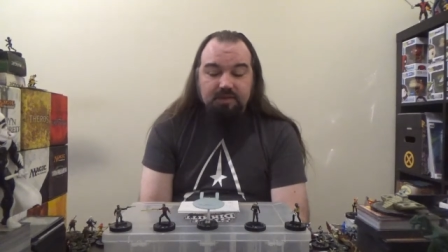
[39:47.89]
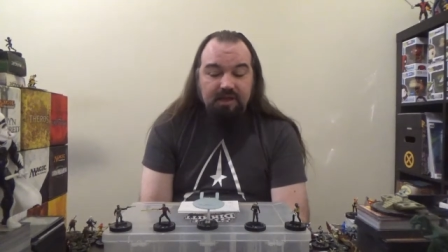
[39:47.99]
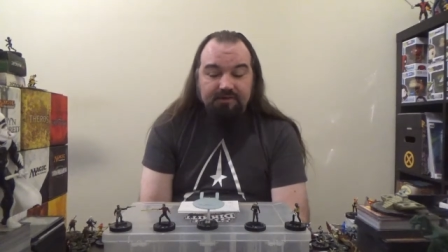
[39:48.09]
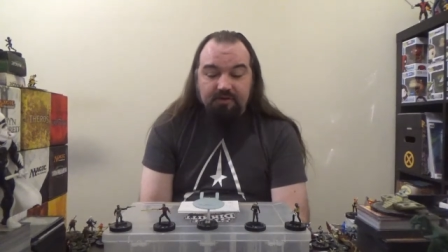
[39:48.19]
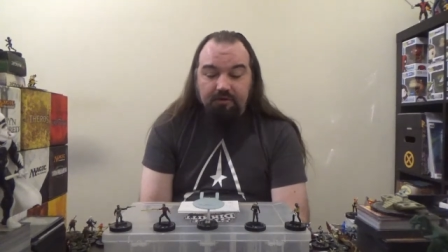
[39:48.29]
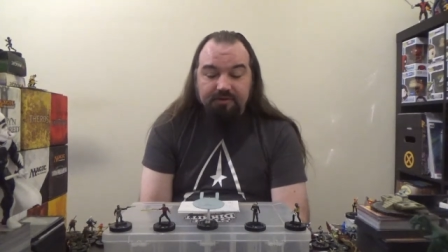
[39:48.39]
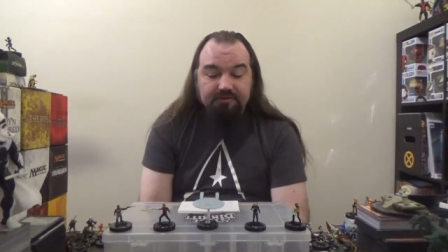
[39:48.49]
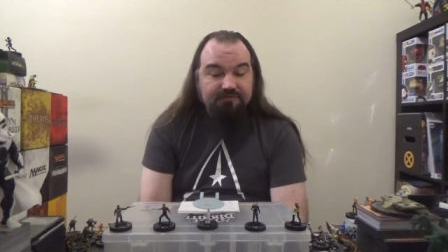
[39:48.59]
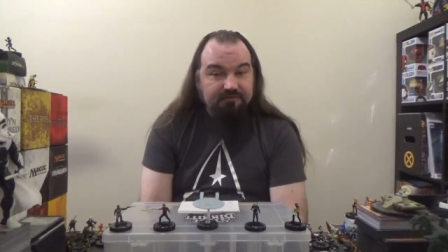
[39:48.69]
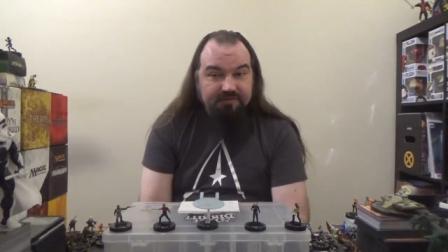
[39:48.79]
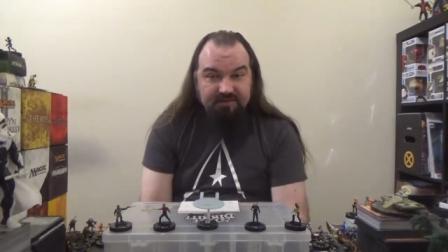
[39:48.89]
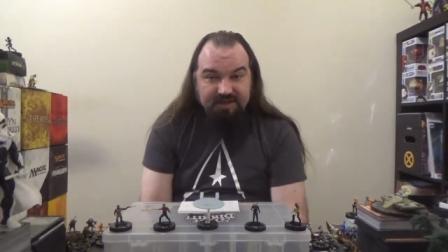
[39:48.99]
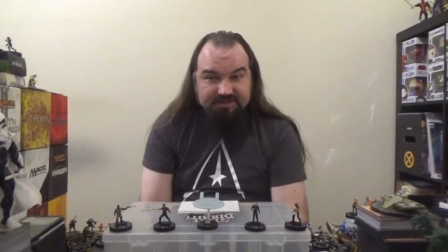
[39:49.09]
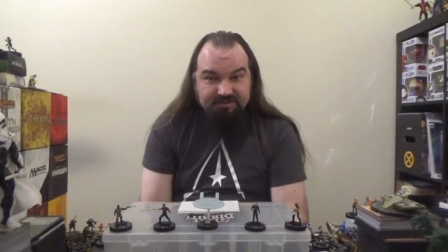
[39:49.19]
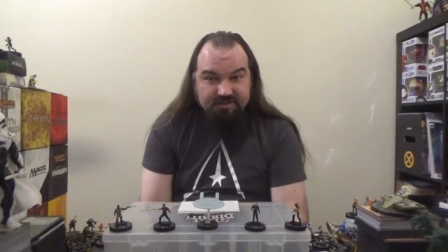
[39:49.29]
as always, feel free to
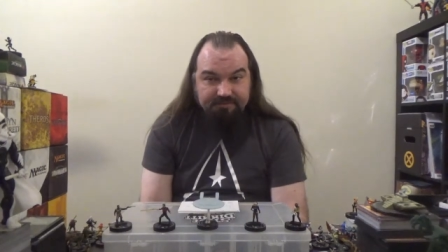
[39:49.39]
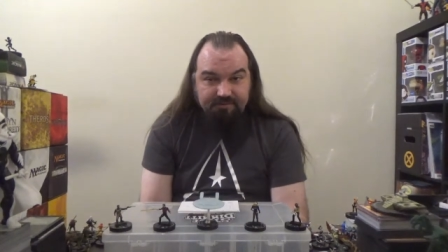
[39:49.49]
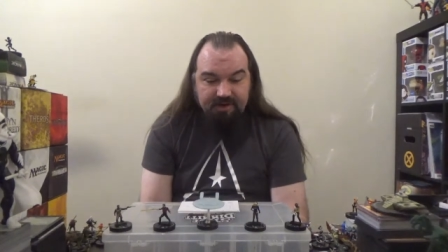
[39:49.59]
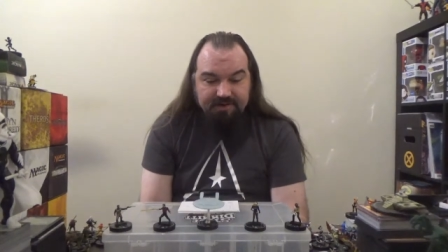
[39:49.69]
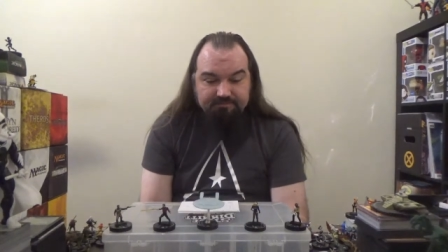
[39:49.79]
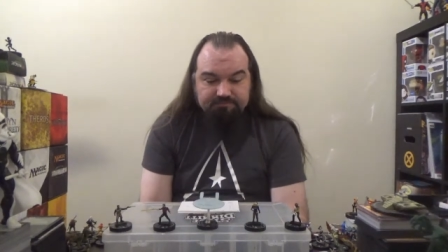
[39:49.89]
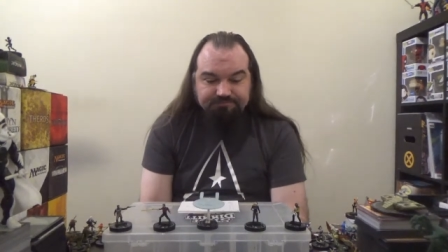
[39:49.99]
like, share, and subscribe.